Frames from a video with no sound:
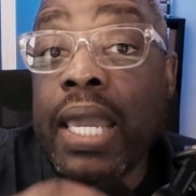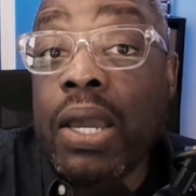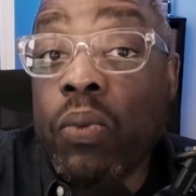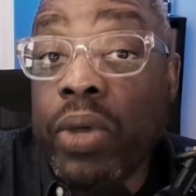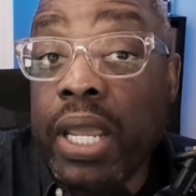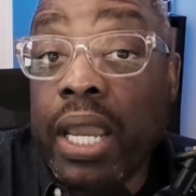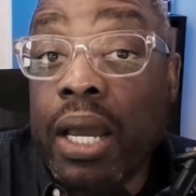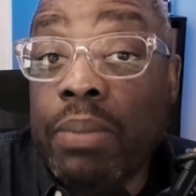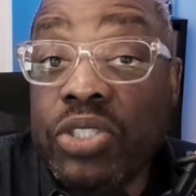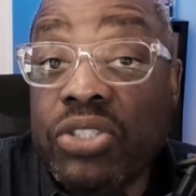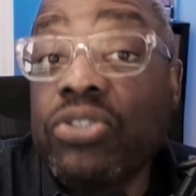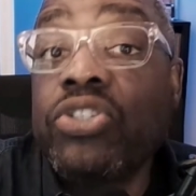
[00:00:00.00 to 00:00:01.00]
When it
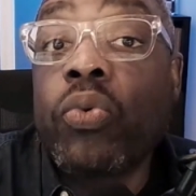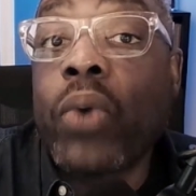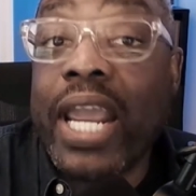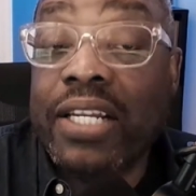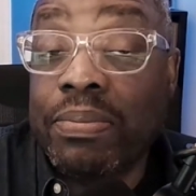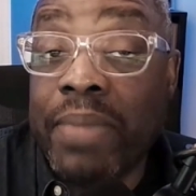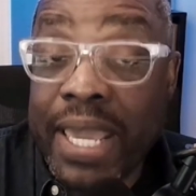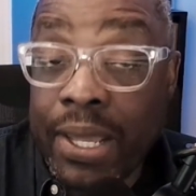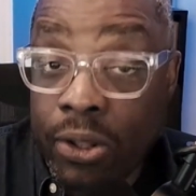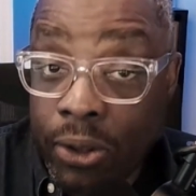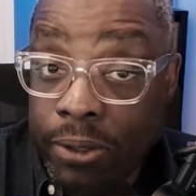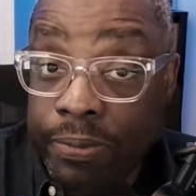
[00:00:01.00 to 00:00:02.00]
comes to direct
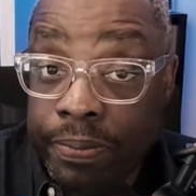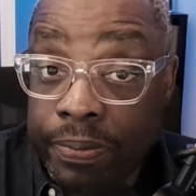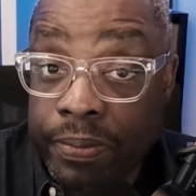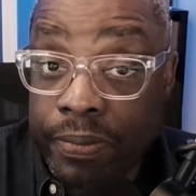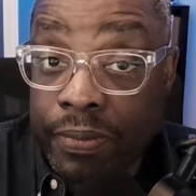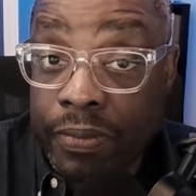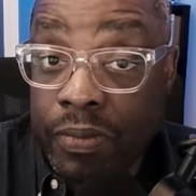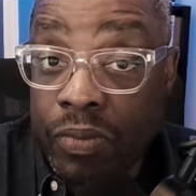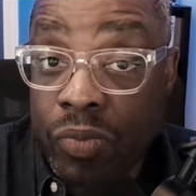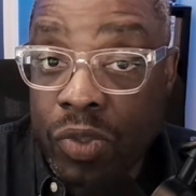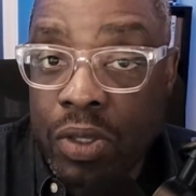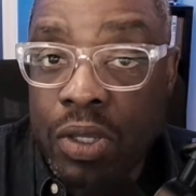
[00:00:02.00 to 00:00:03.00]
mail,
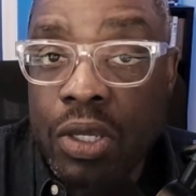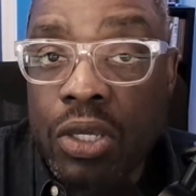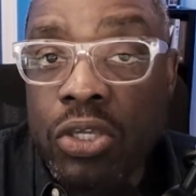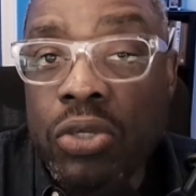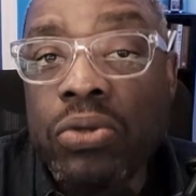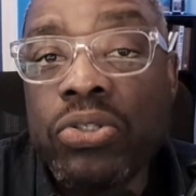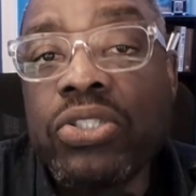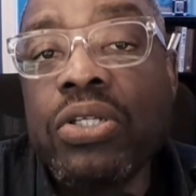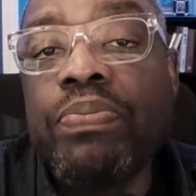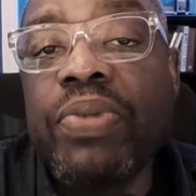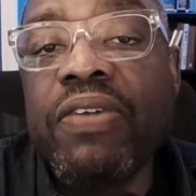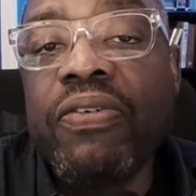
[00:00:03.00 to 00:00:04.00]
you
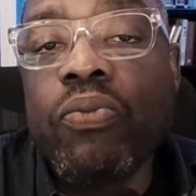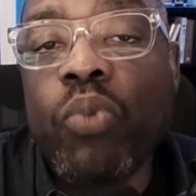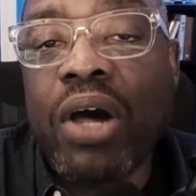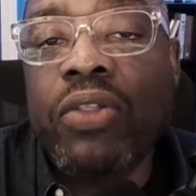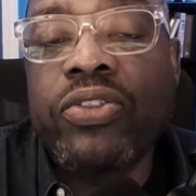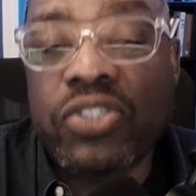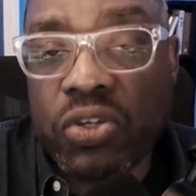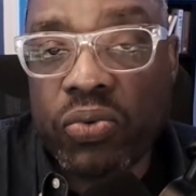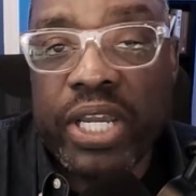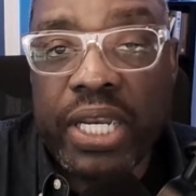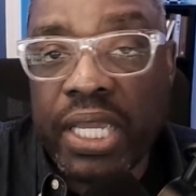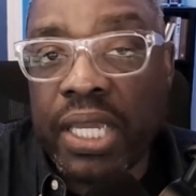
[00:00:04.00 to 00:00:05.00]
should be wealth
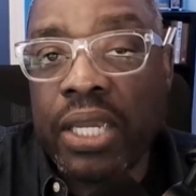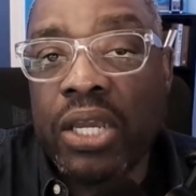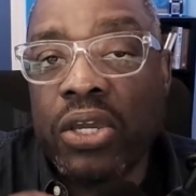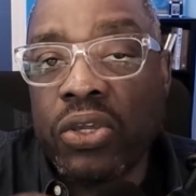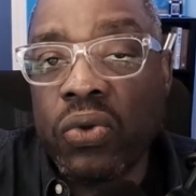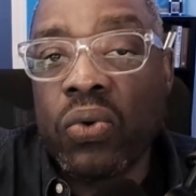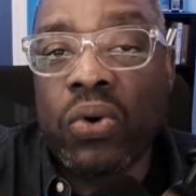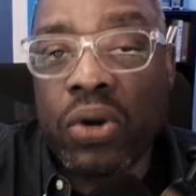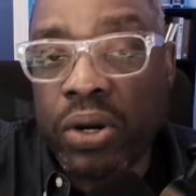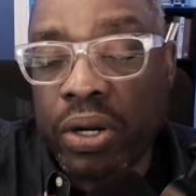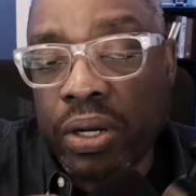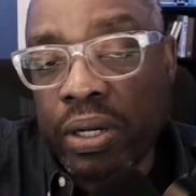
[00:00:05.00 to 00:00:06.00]
screening
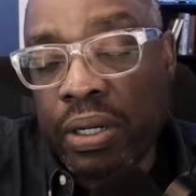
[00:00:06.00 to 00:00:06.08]
your